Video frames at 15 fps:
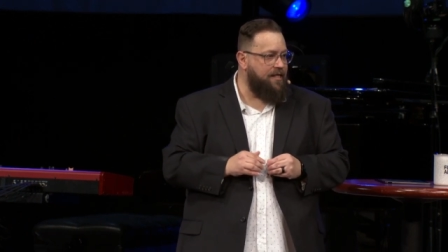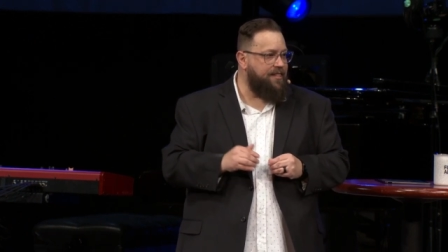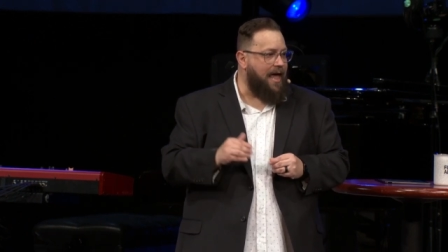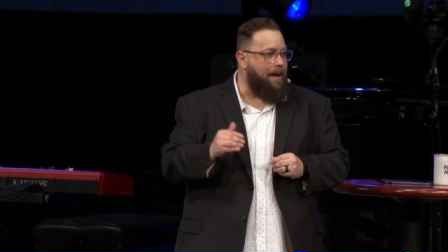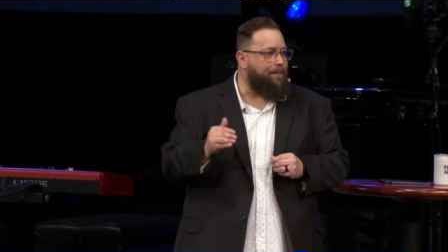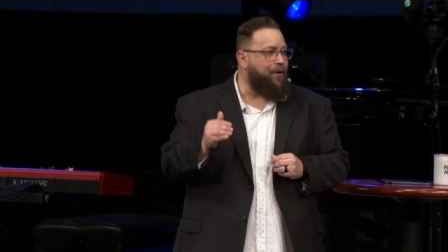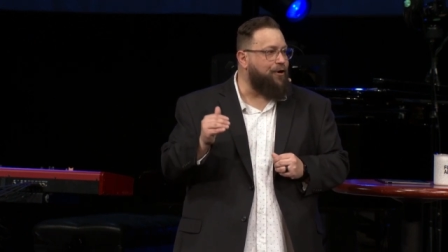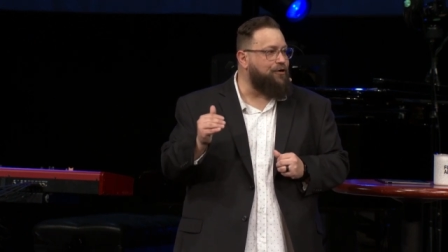
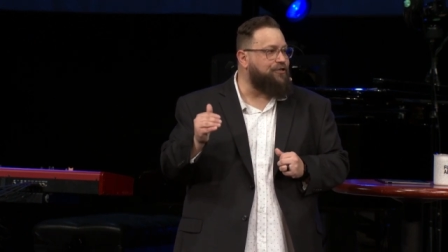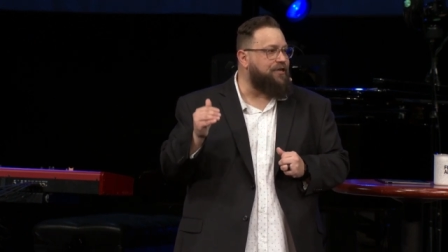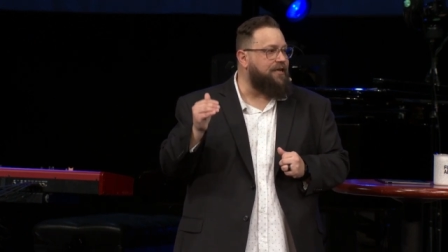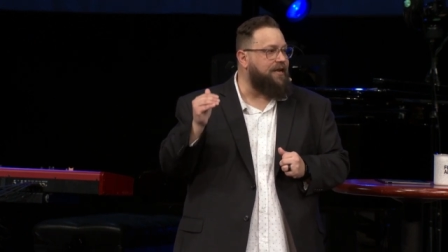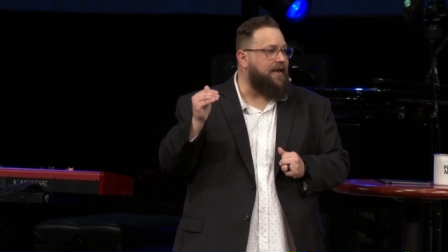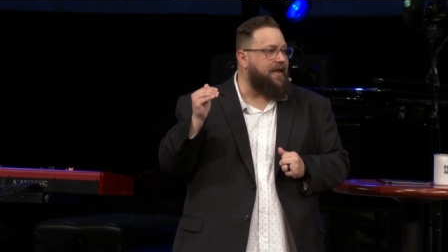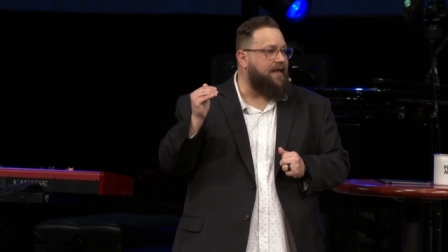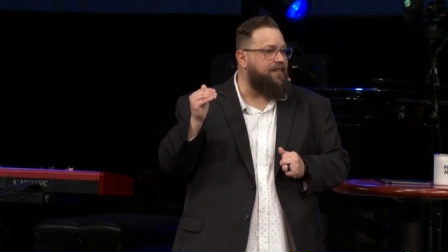That person
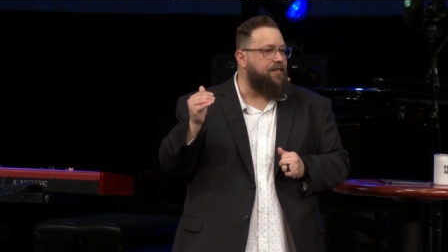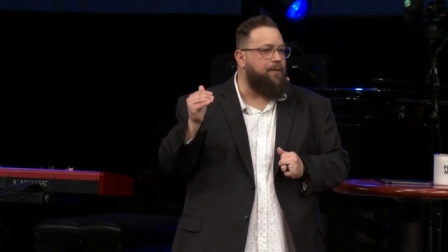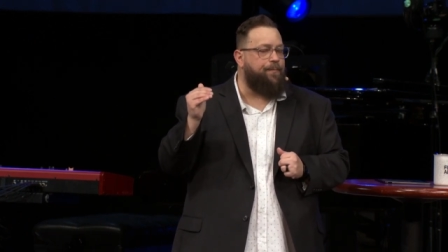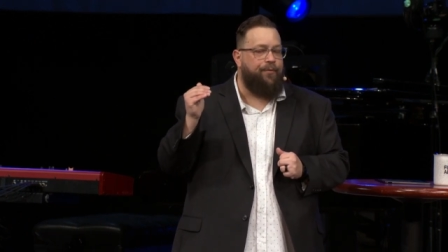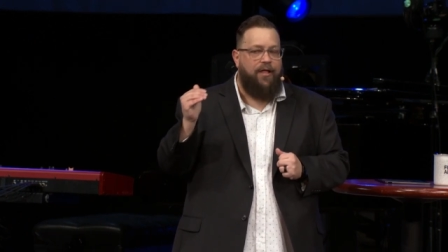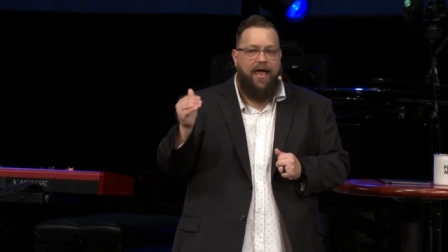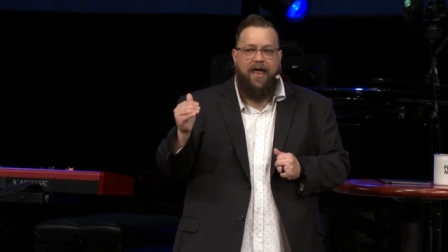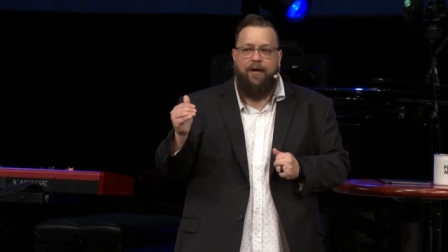in the
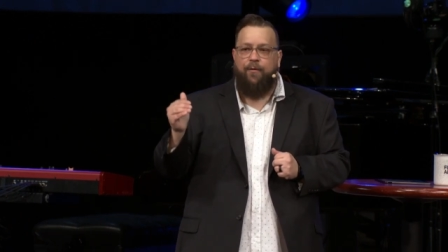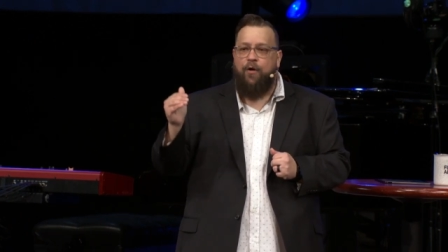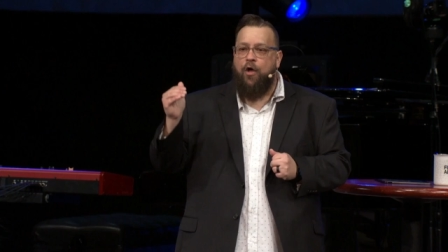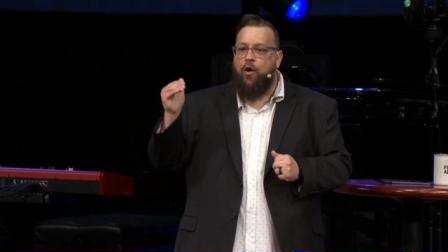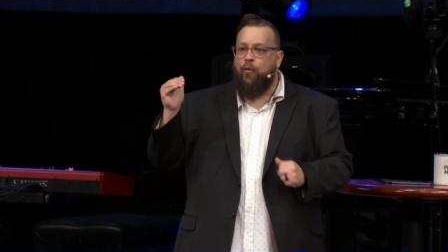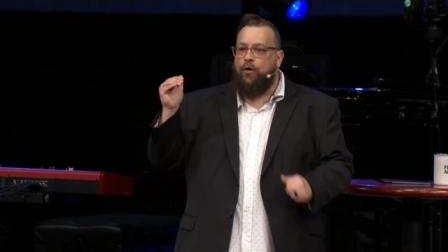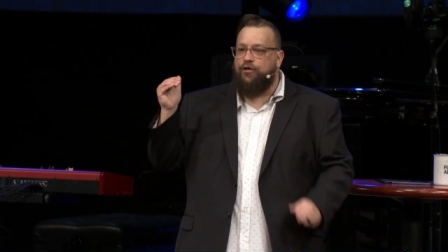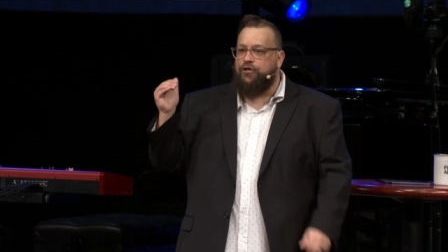play
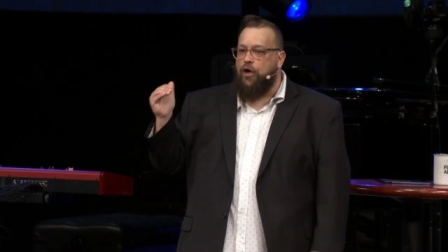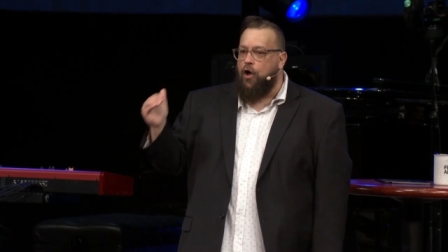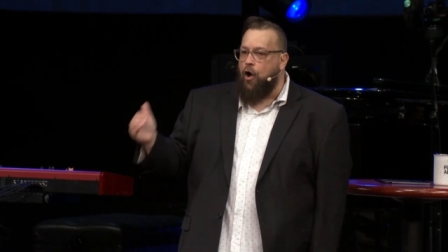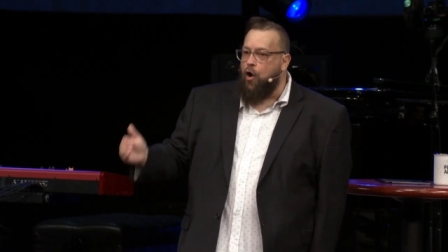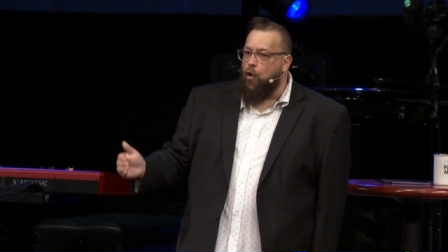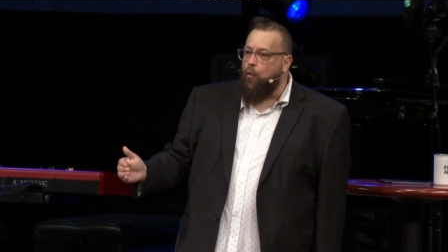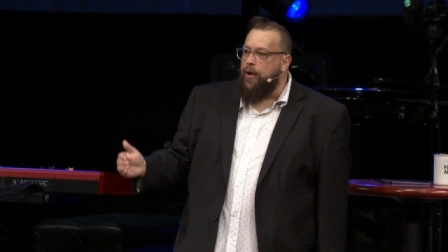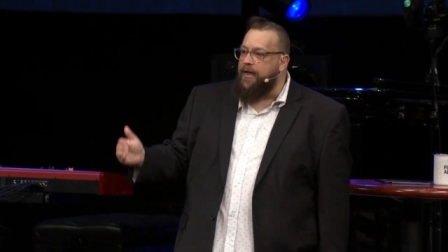was
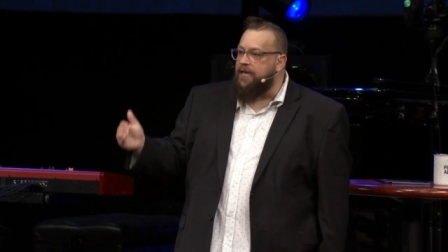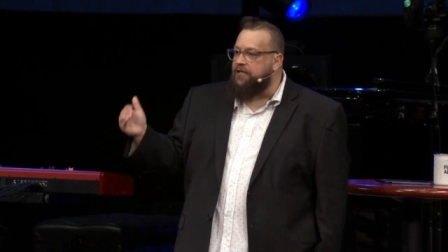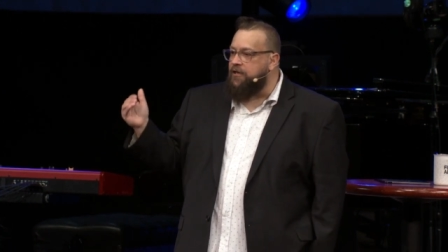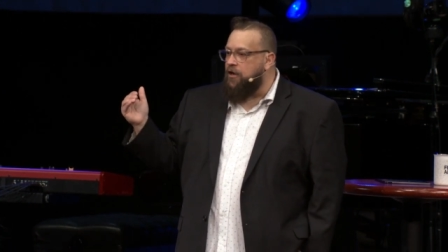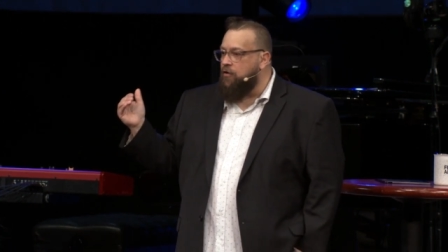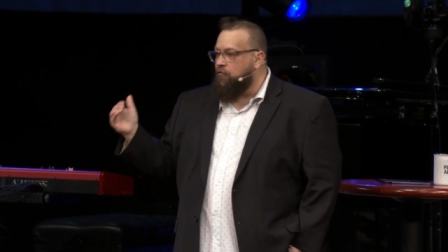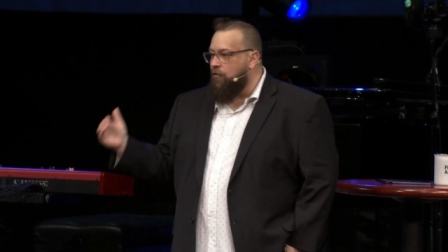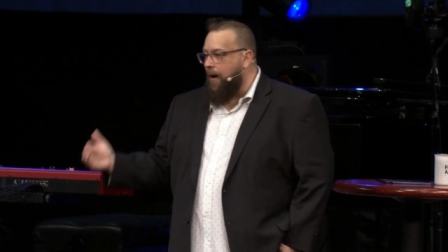always
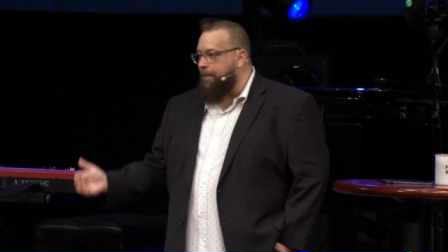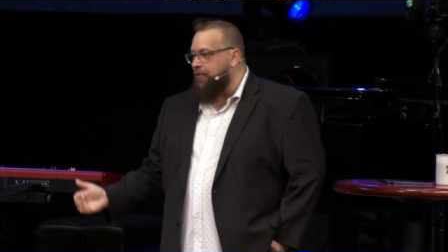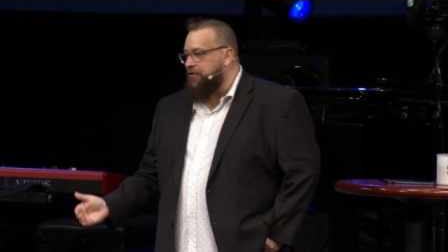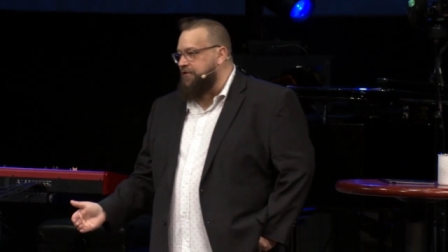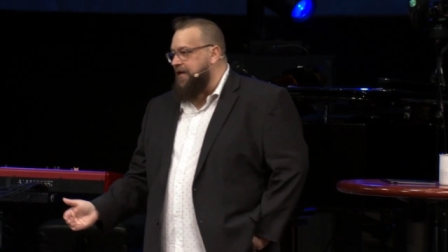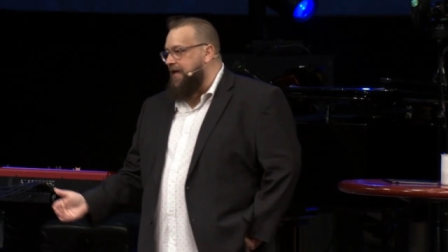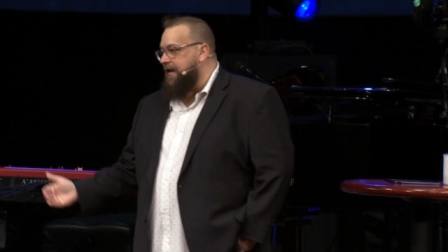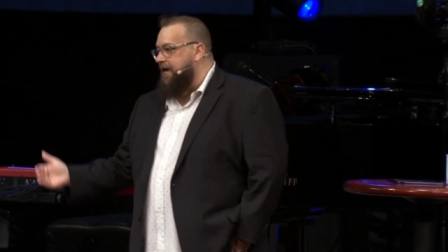
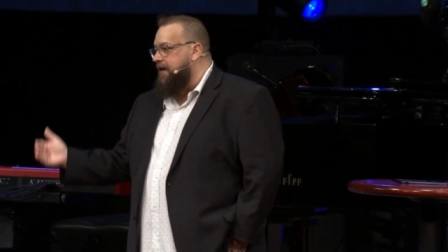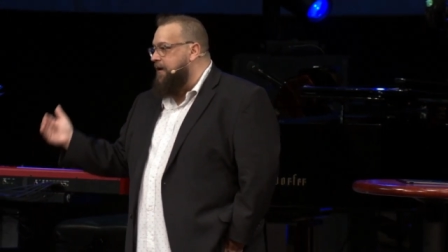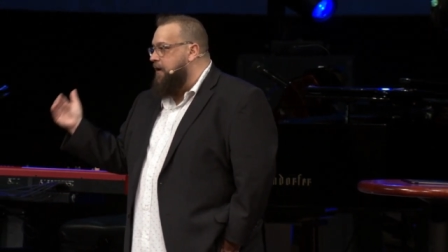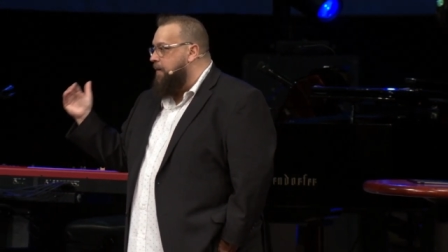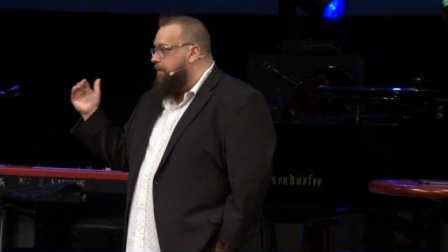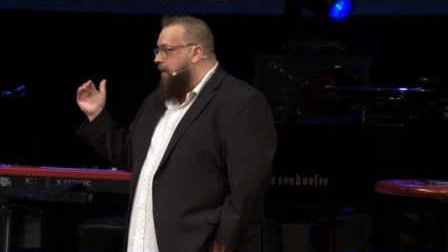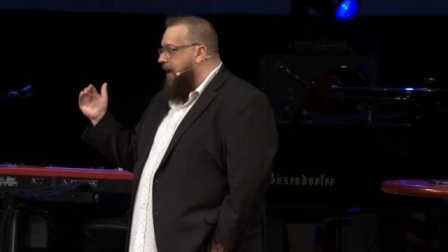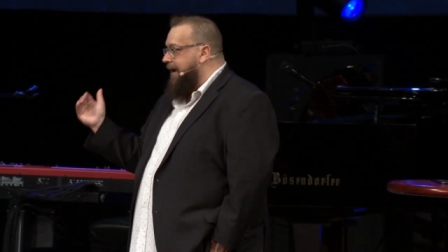
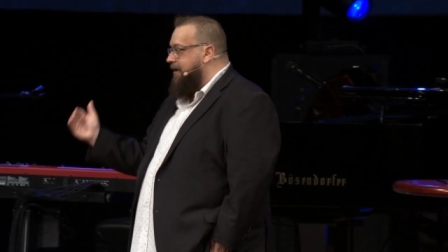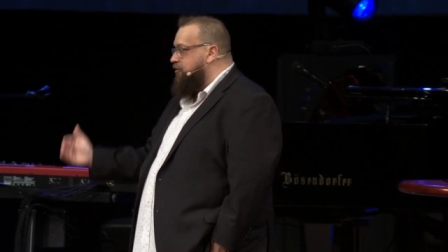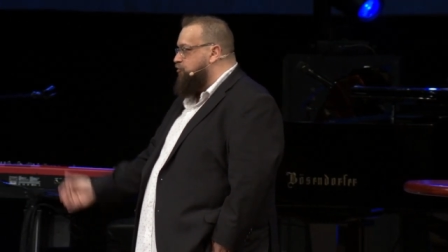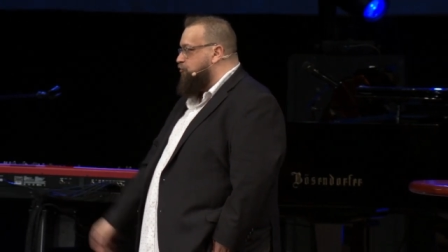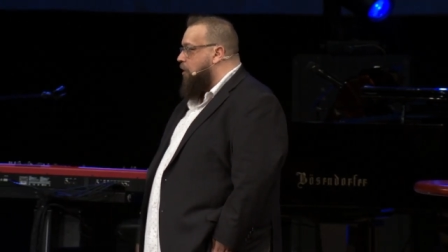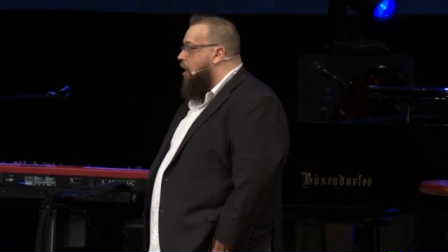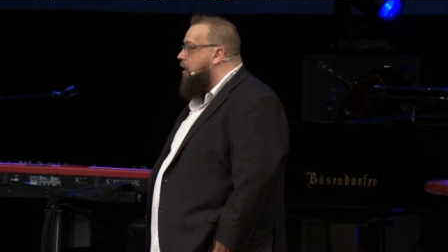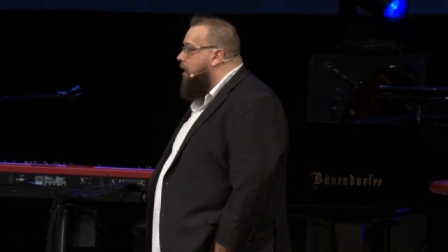represented by a
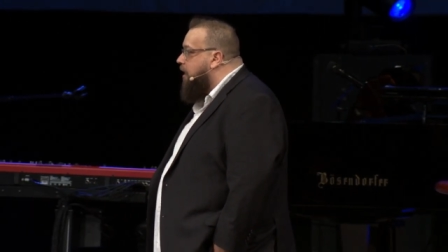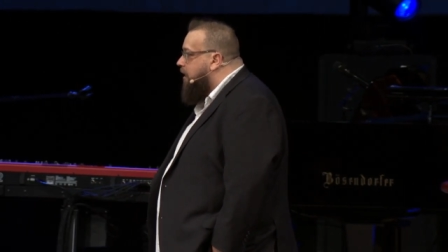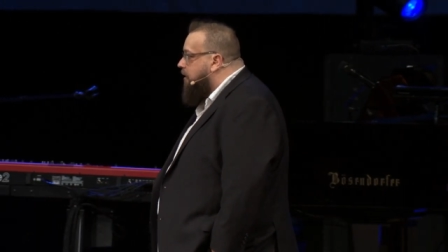drunk